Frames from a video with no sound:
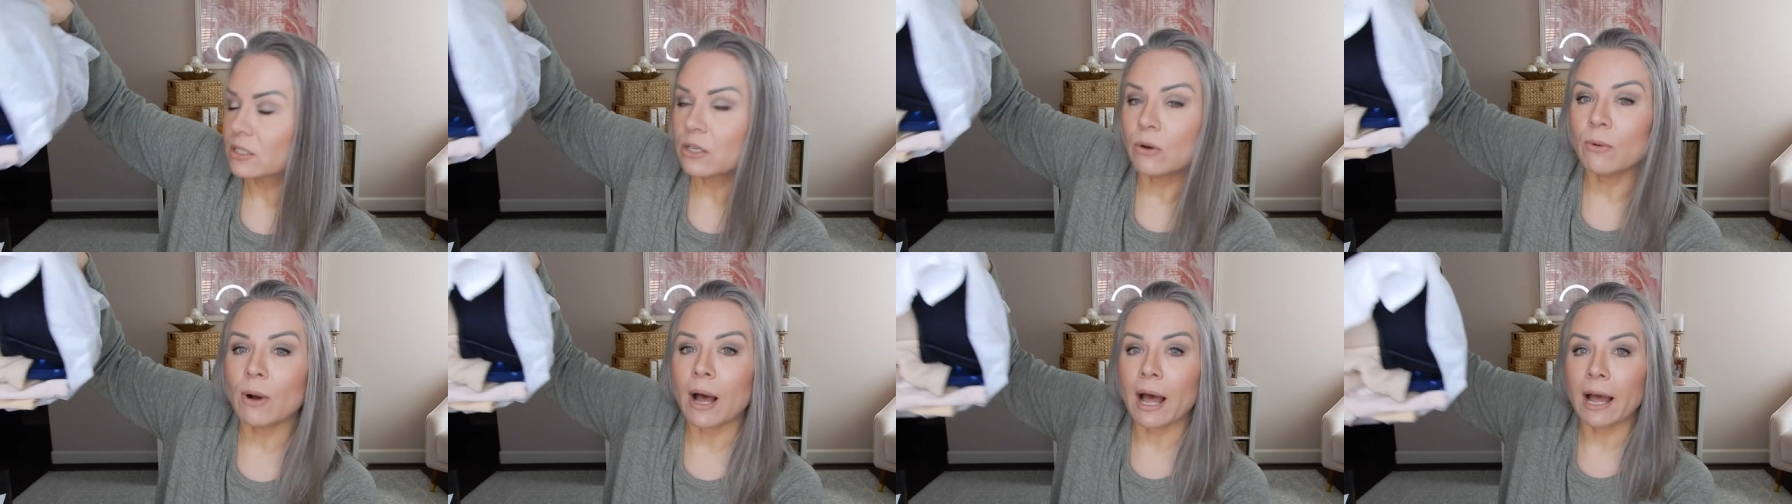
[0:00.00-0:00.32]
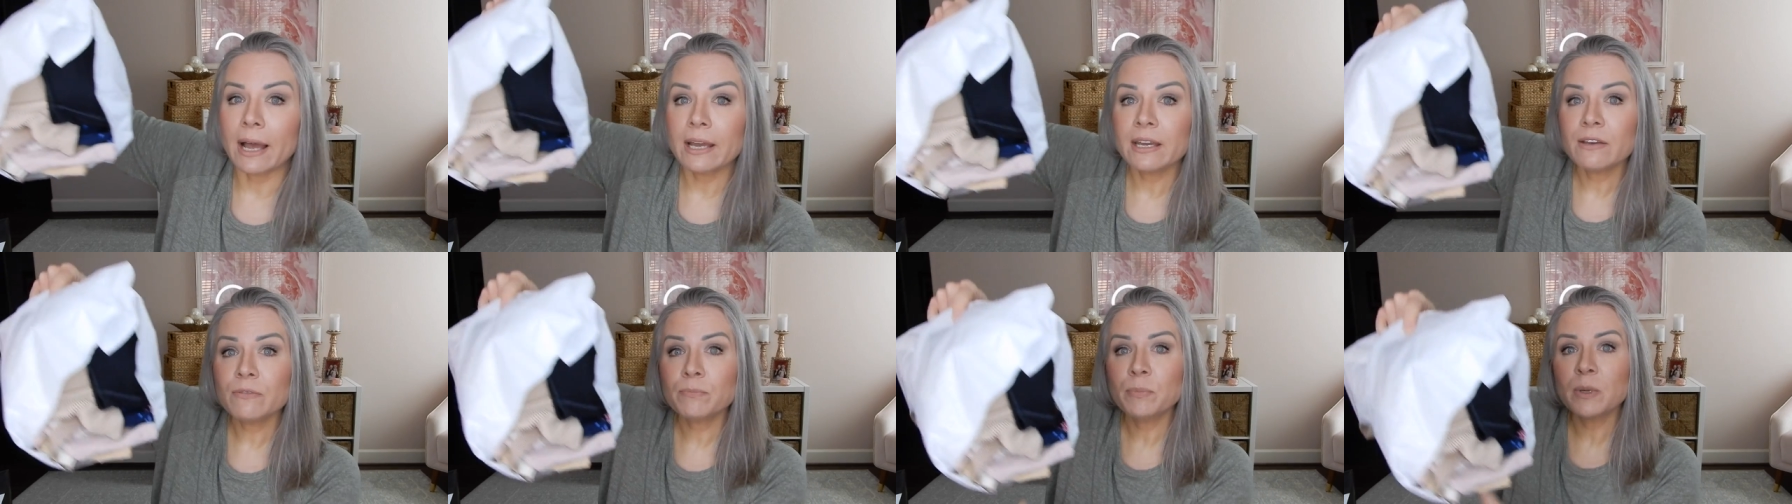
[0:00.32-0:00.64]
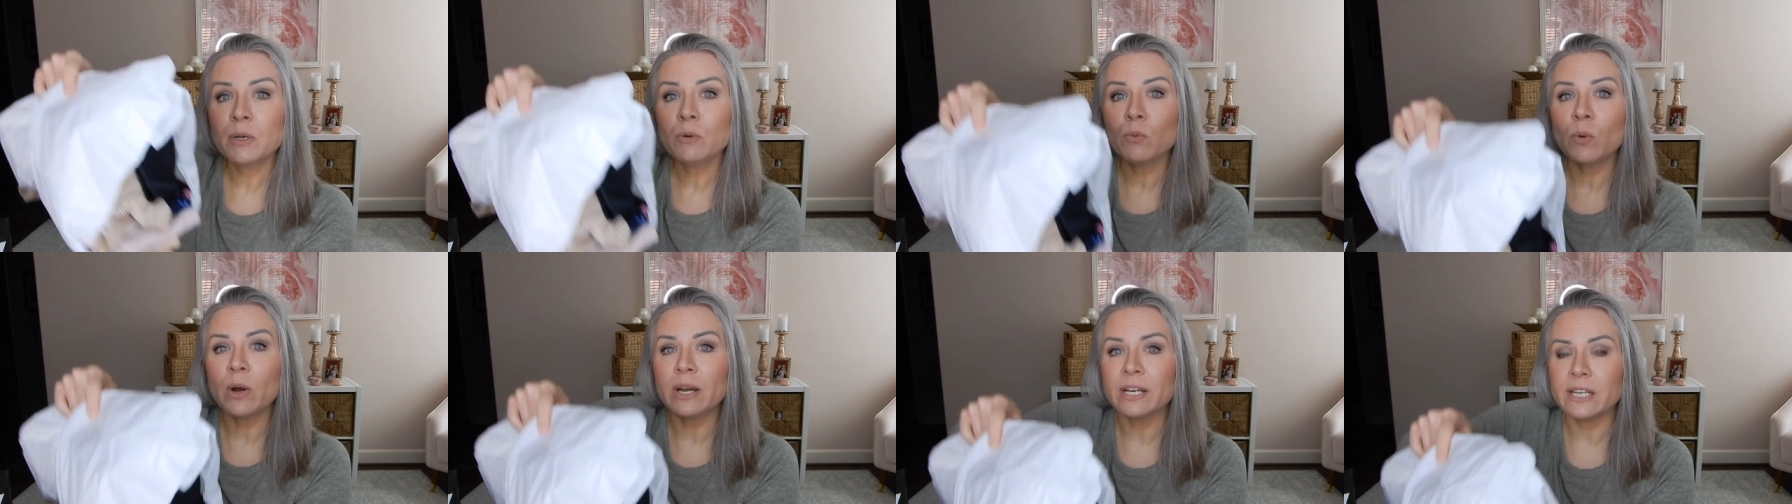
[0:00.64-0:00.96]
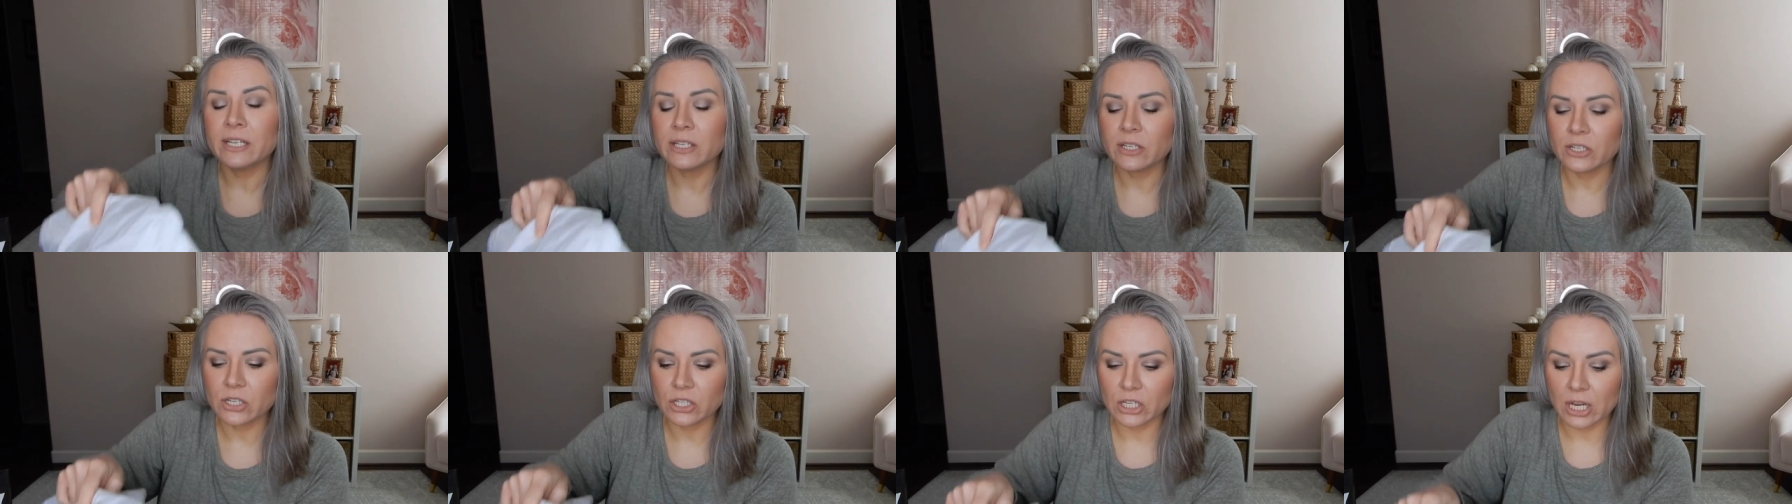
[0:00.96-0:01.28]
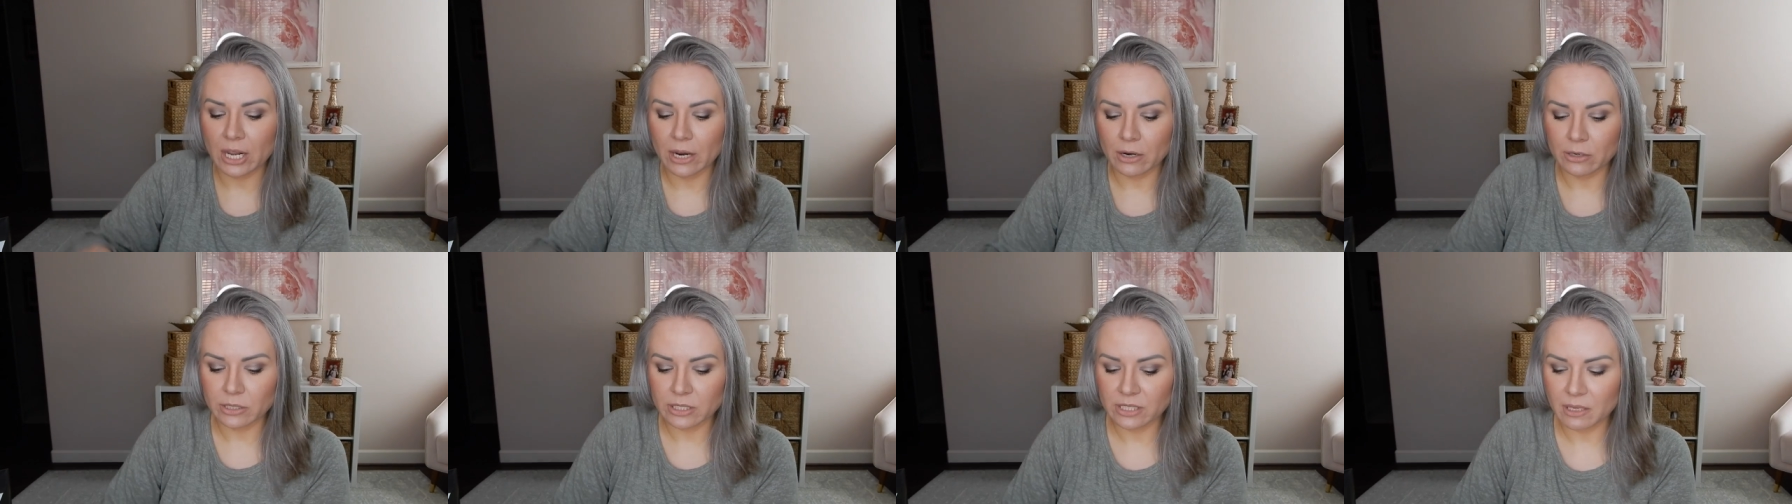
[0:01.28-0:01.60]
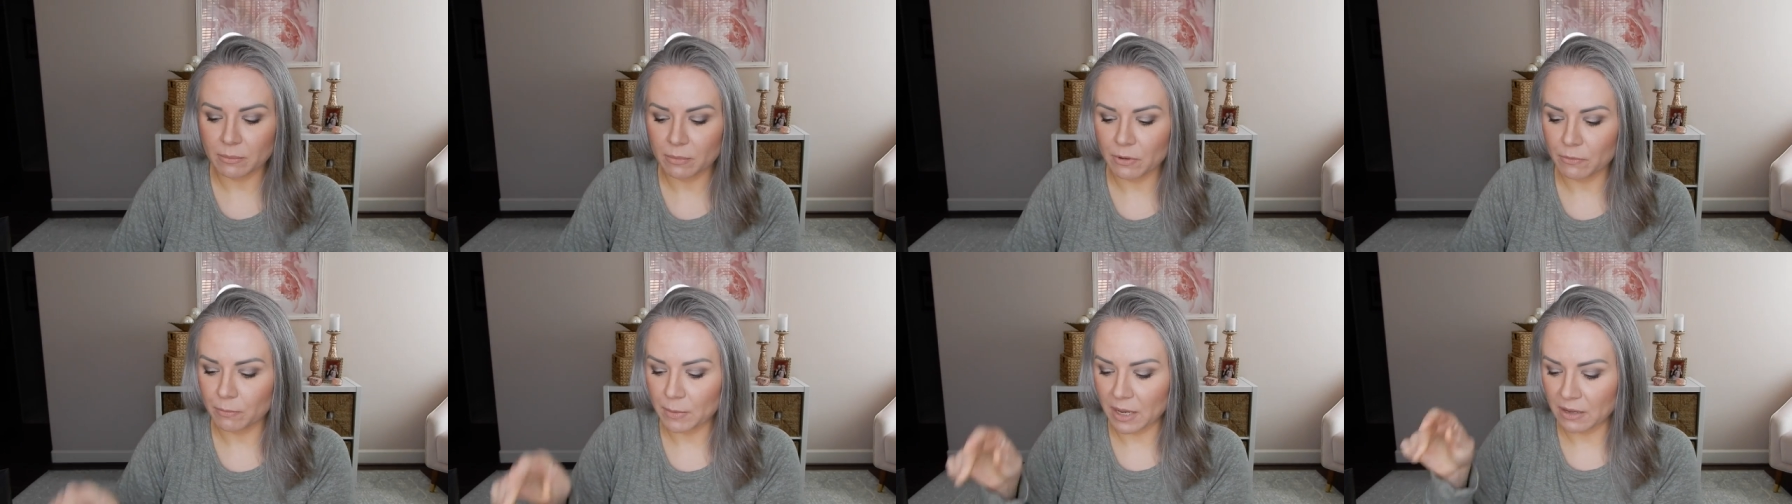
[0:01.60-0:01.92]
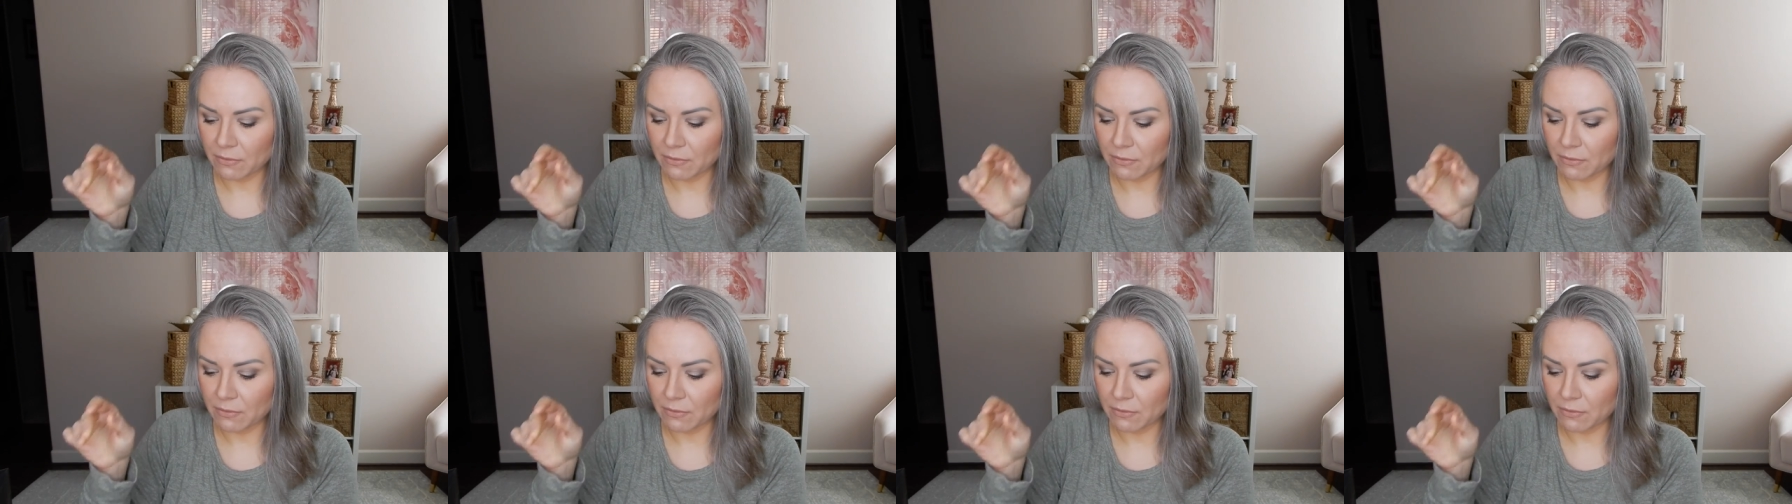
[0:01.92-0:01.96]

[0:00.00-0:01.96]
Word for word: So I have been wanting to share some of